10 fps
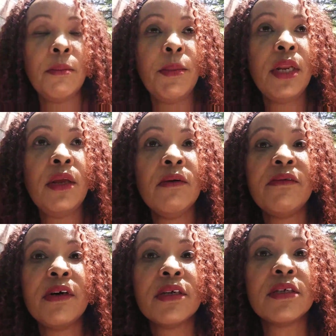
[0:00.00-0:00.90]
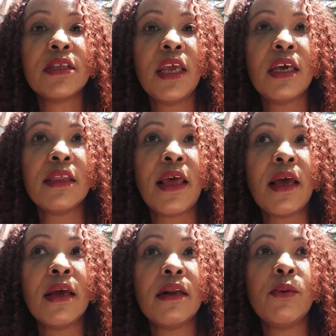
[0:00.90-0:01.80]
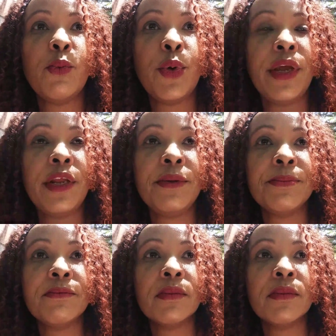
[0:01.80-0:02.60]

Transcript: Many of us think that when